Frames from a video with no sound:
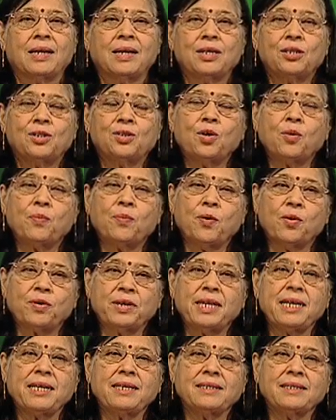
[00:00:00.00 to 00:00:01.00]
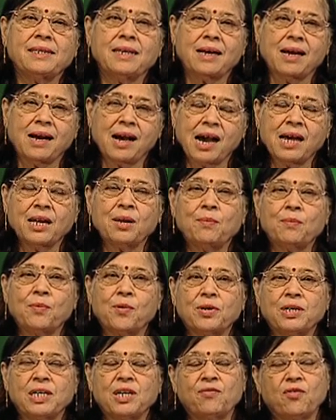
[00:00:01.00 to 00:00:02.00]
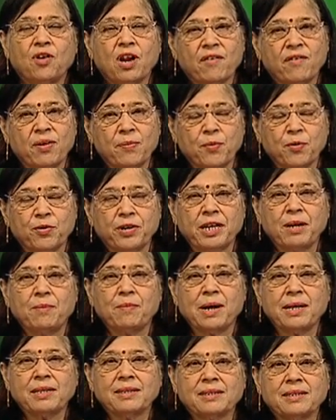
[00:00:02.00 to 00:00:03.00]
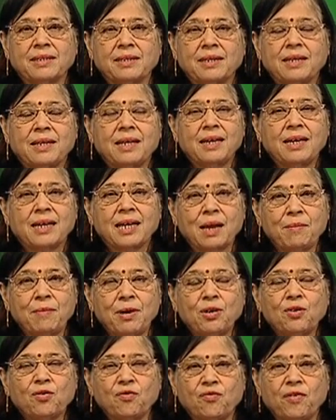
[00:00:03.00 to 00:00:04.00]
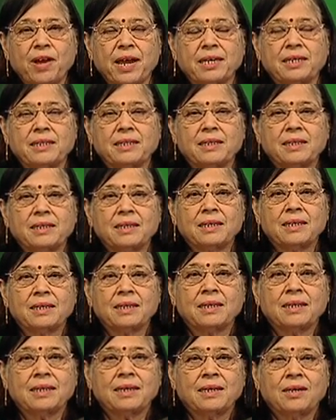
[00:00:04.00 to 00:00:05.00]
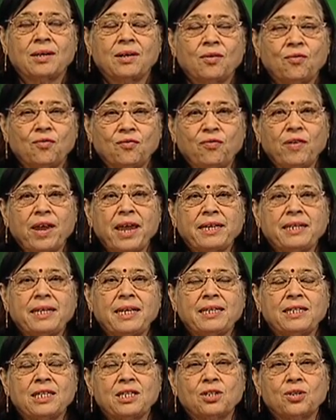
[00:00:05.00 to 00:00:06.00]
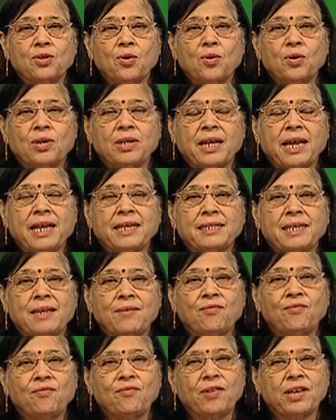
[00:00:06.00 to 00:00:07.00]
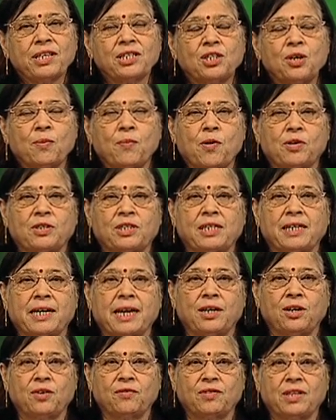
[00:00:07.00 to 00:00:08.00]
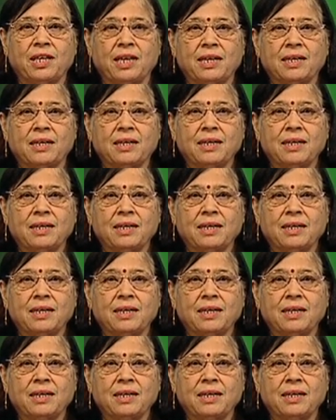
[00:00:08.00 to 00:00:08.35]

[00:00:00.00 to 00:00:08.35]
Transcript: So, proteins are important for our protein mass. Coming to fat, fat is stored as a fixed deposit kind of thing.